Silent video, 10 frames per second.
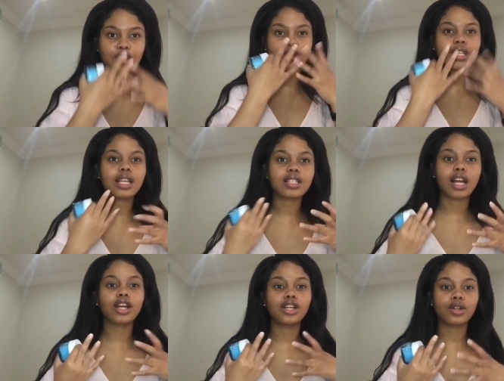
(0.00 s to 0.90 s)
your skin is
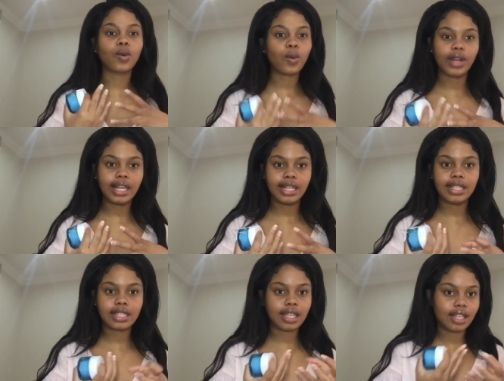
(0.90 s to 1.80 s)
not going to look oily
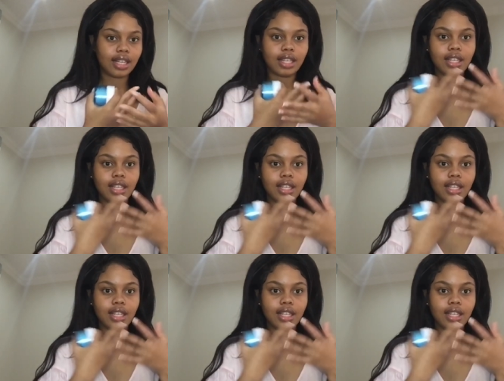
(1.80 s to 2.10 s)
it's gonna